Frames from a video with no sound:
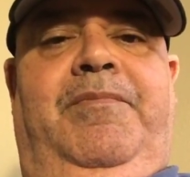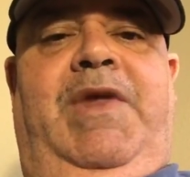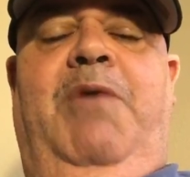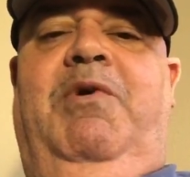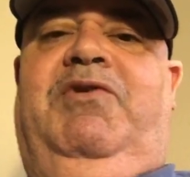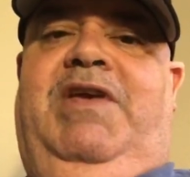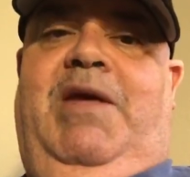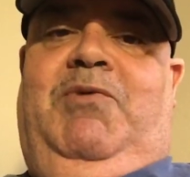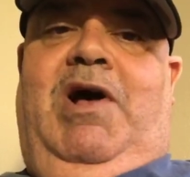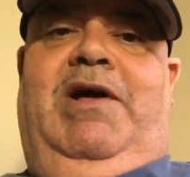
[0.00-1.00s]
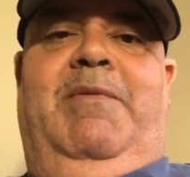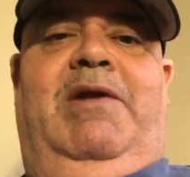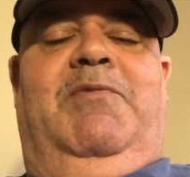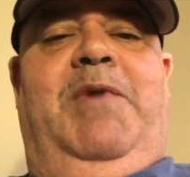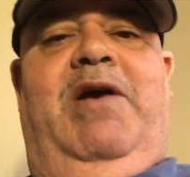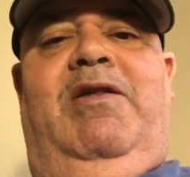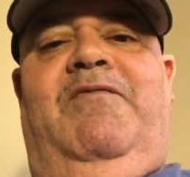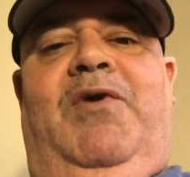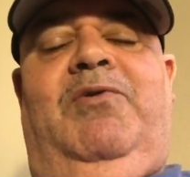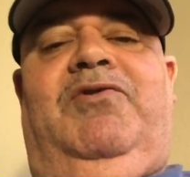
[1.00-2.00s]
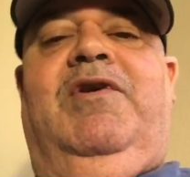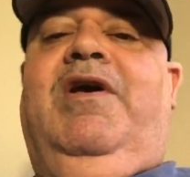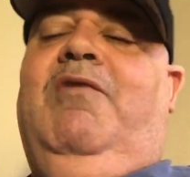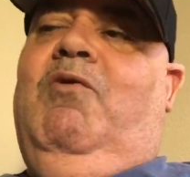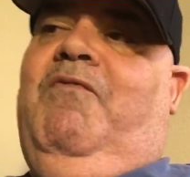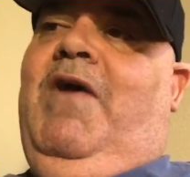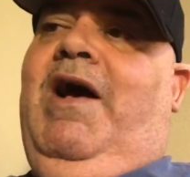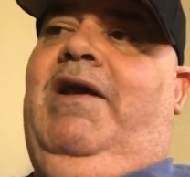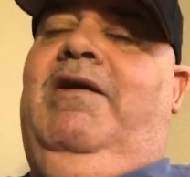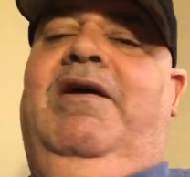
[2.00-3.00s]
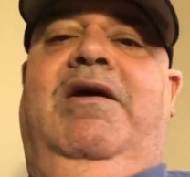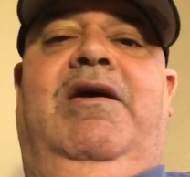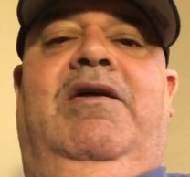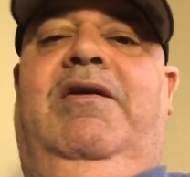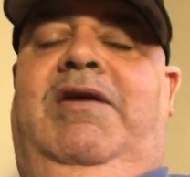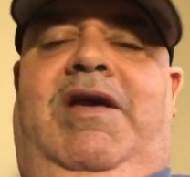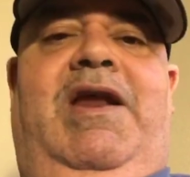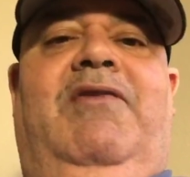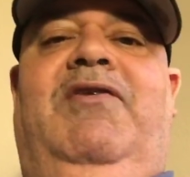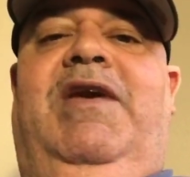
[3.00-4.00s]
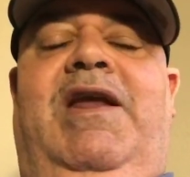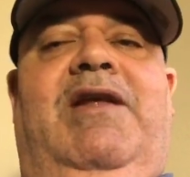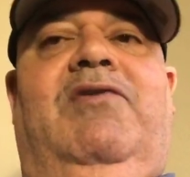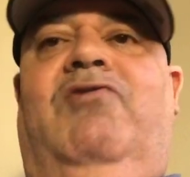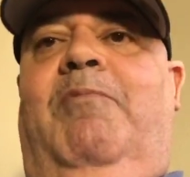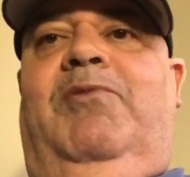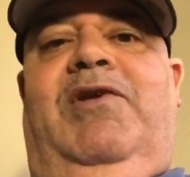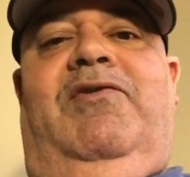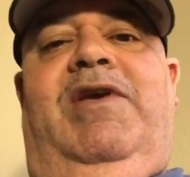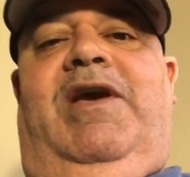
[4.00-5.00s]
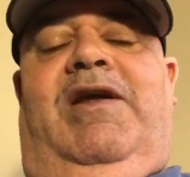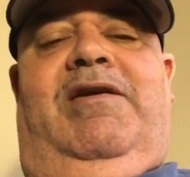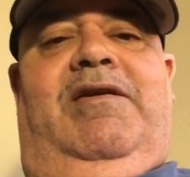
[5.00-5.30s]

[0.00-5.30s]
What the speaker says: He wants to keep talking about the mail-in votes? Well, fine. He doesn't get it. Trump doesn't get it.